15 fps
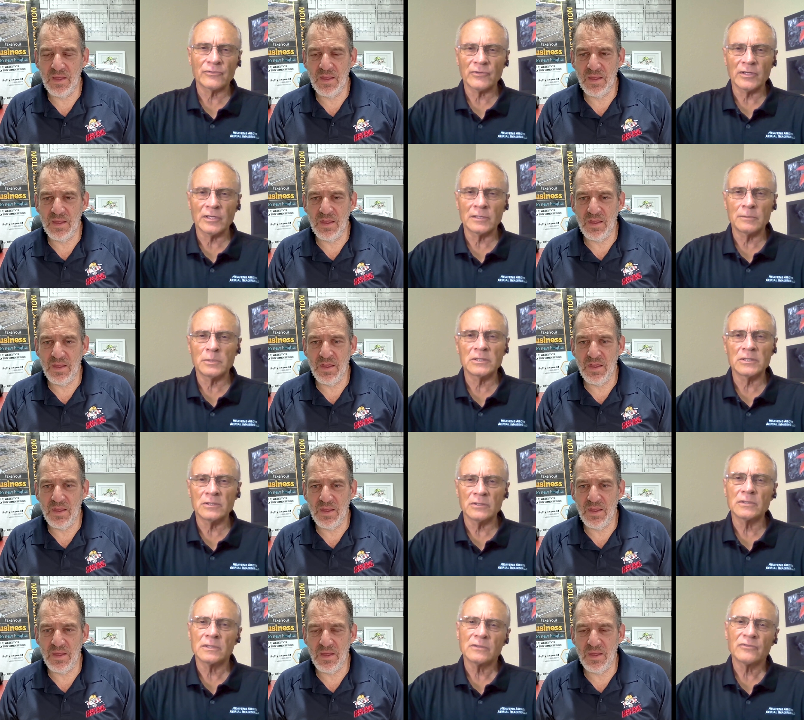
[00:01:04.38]
Speaker 1: fun, but
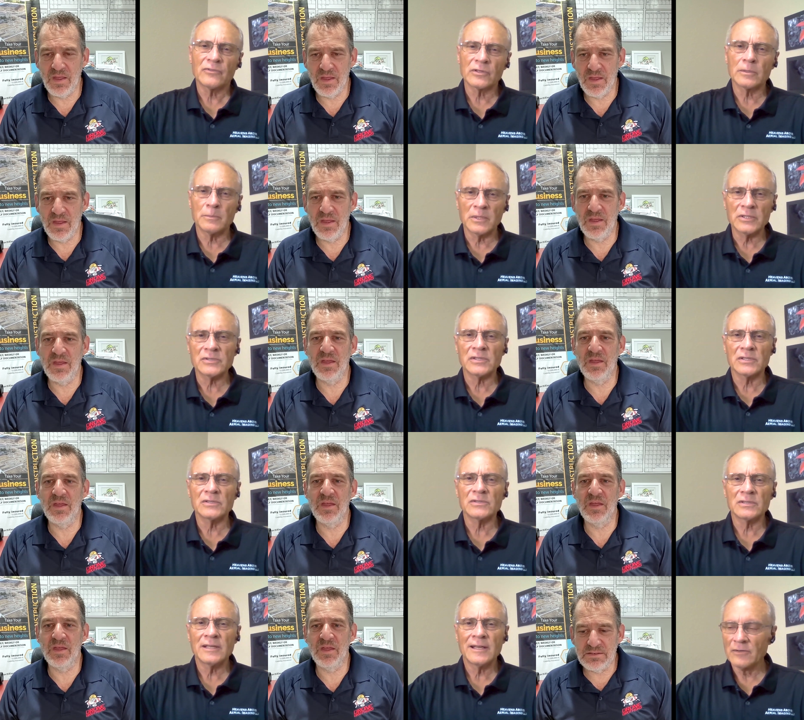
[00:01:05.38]
do it for a
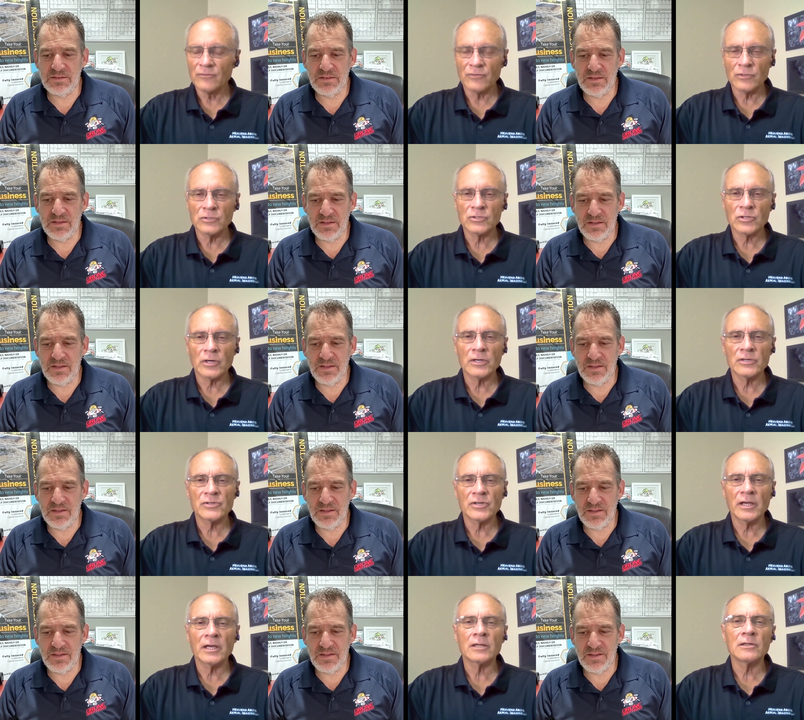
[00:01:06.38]
business full charge
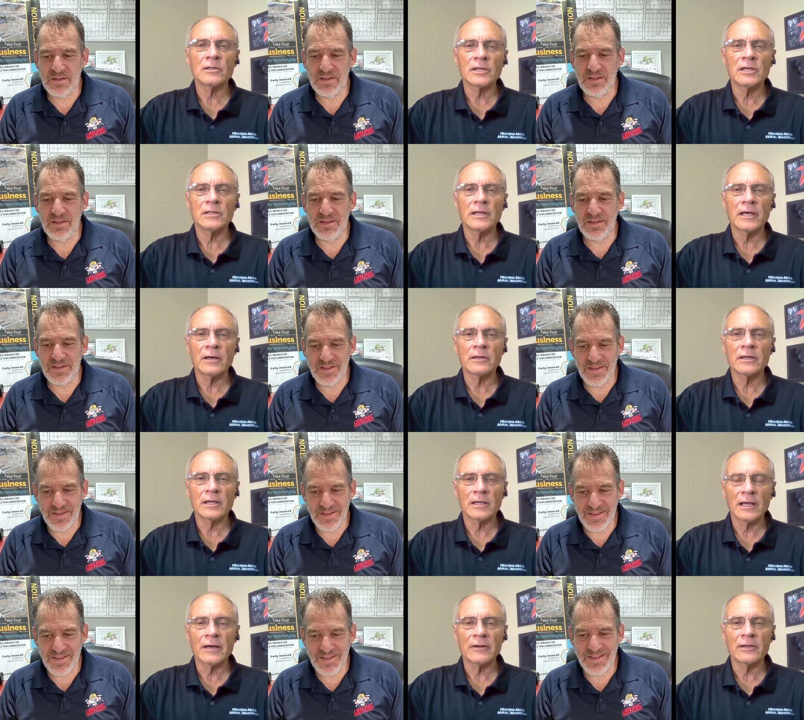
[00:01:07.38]
ahead, look into how to
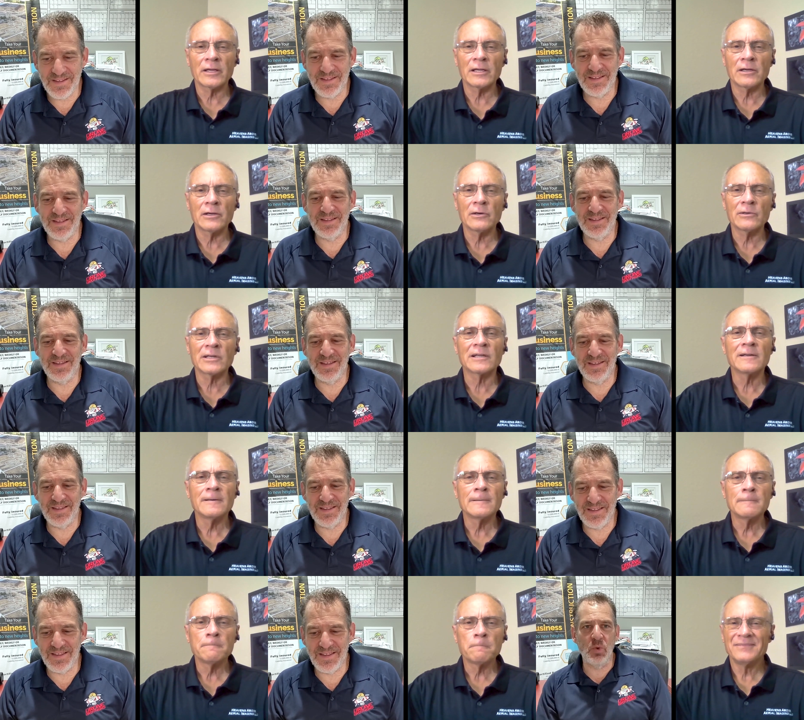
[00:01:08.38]
how to get it going.
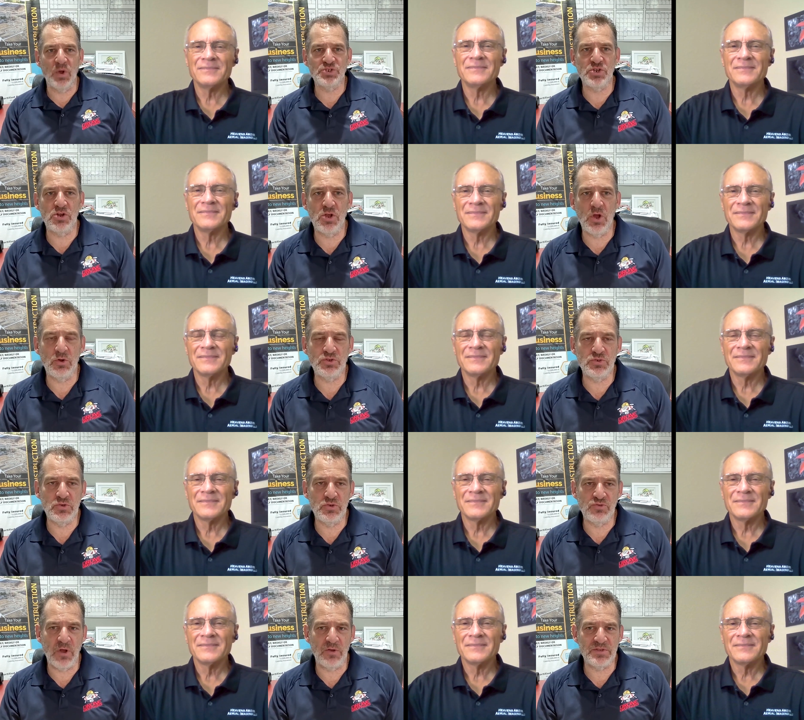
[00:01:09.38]
Speaker 2: What's your
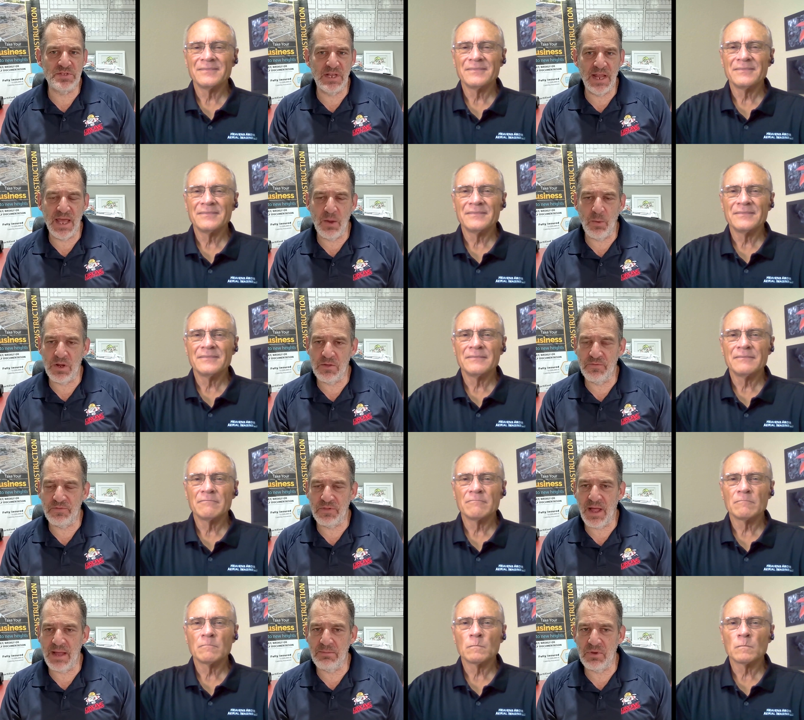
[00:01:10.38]
go-to drone today? What do you
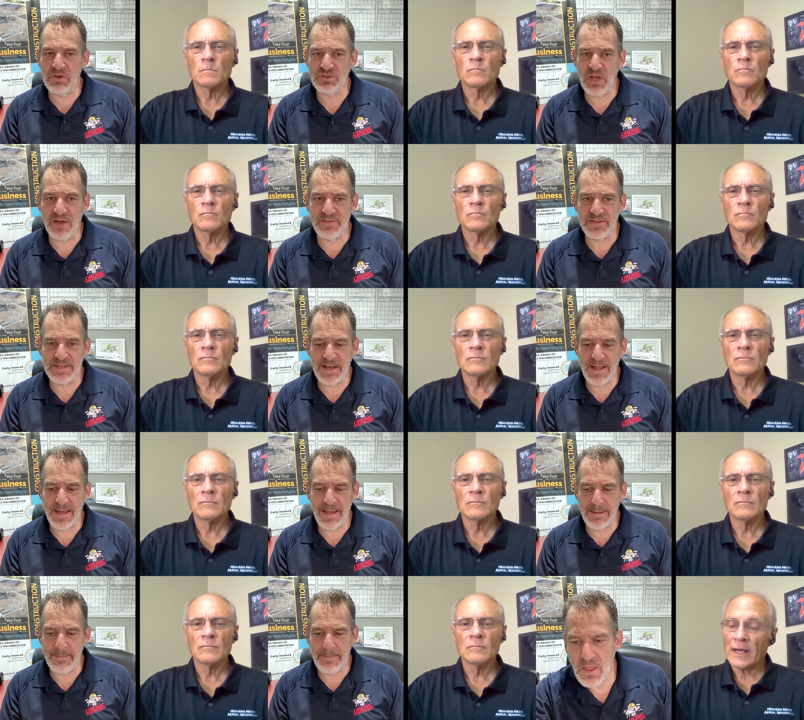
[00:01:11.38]
fly most often
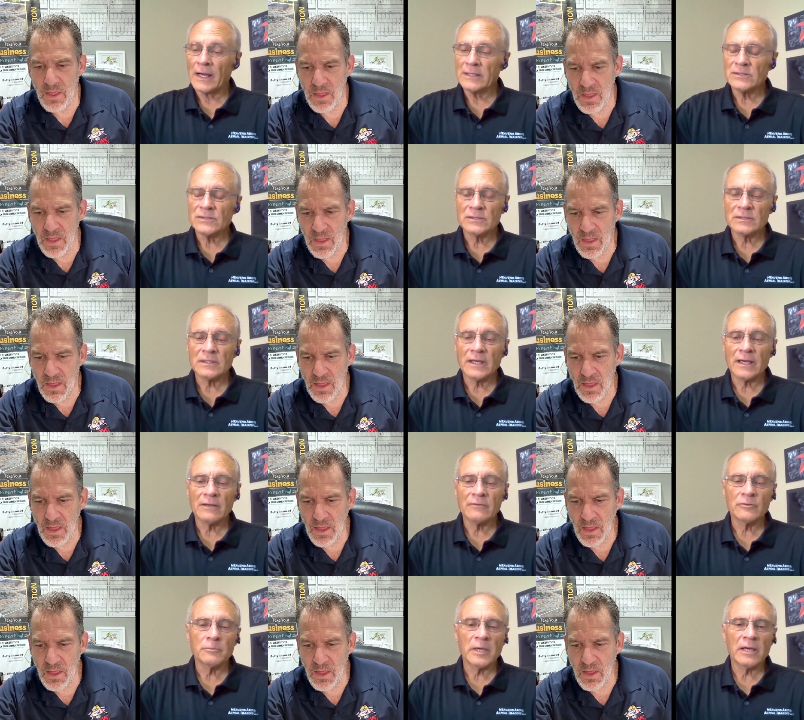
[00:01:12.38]
today?
Speaker 1: I still
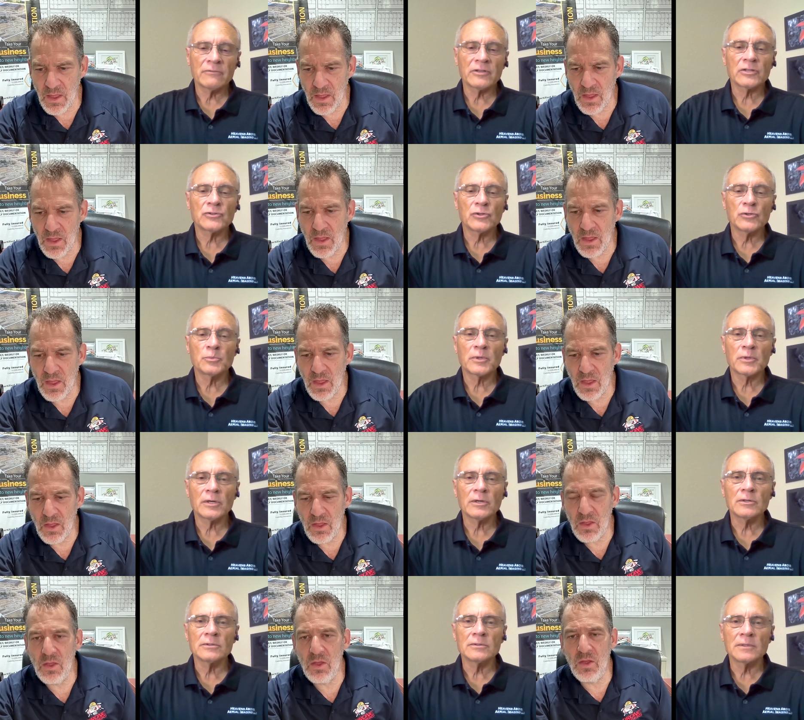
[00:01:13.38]
have the Mavic 2
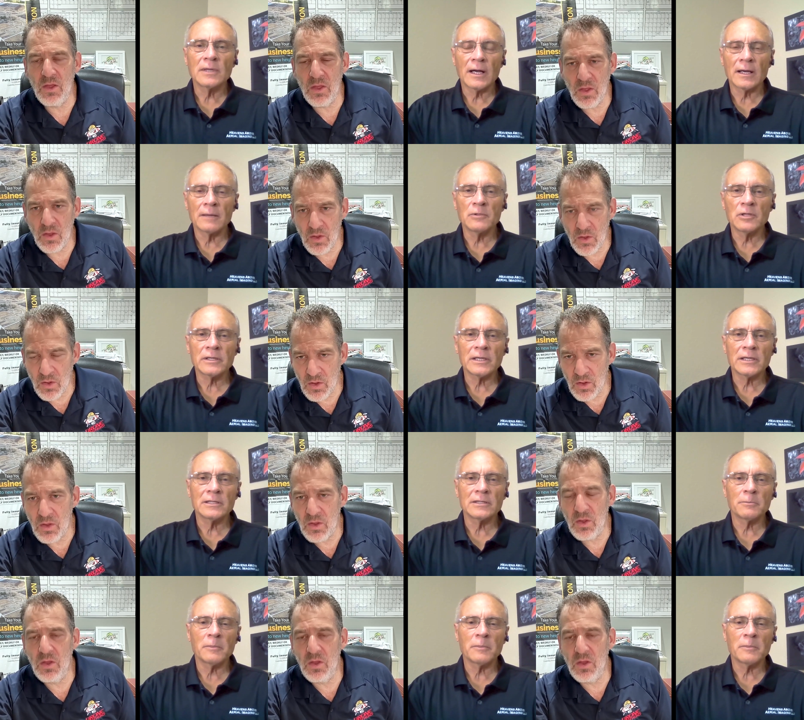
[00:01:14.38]
Pro. I'm looking into